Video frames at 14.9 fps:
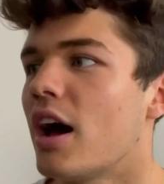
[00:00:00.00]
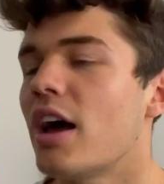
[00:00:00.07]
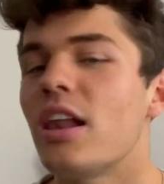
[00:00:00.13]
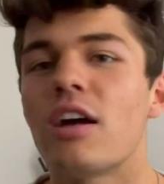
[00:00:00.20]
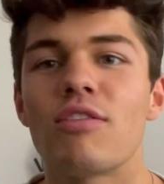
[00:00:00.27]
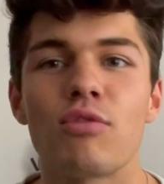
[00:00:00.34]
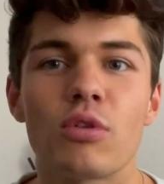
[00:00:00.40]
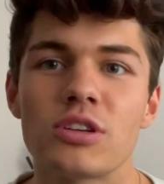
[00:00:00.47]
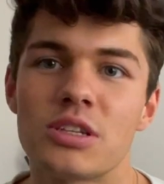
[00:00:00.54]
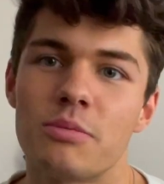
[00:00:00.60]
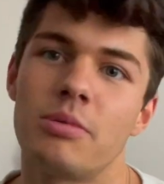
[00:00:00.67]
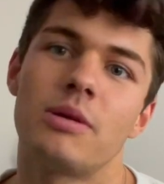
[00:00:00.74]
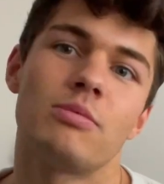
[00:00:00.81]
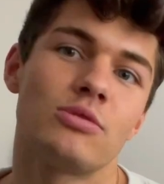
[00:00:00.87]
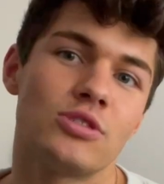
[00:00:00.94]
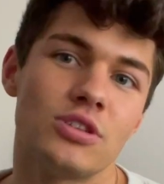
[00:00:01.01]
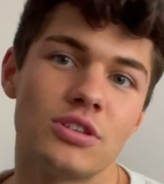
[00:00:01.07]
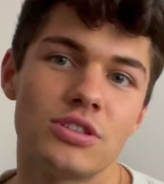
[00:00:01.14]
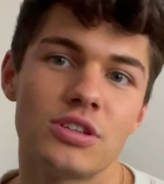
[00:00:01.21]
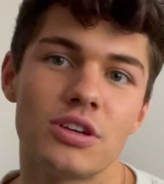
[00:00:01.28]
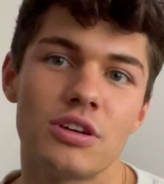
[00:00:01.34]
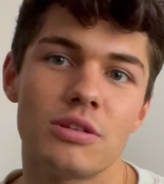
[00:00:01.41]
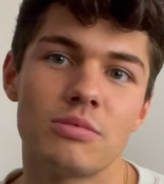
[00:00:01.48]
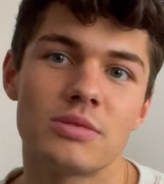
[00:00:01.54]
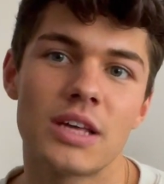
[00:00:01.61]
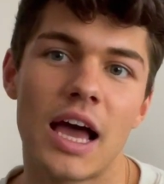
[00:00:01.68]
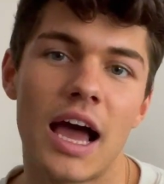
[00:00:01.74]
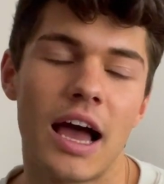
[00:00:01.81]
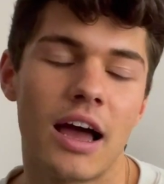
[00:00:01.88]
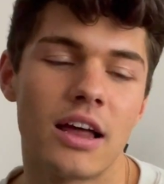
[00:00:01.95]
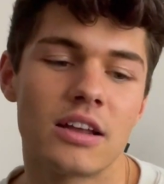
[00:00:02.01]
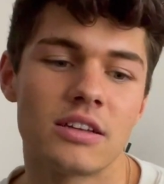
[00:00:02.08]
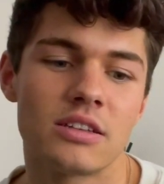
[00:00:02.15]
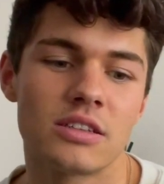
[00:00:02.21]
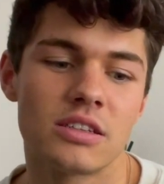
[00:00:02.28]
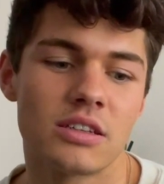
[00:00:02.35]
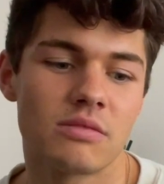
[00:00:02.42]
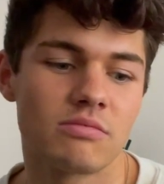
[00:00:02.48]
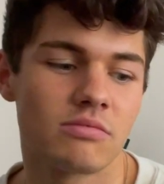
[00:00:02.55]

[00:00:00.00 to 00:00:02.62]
love watching people's YouTubes, and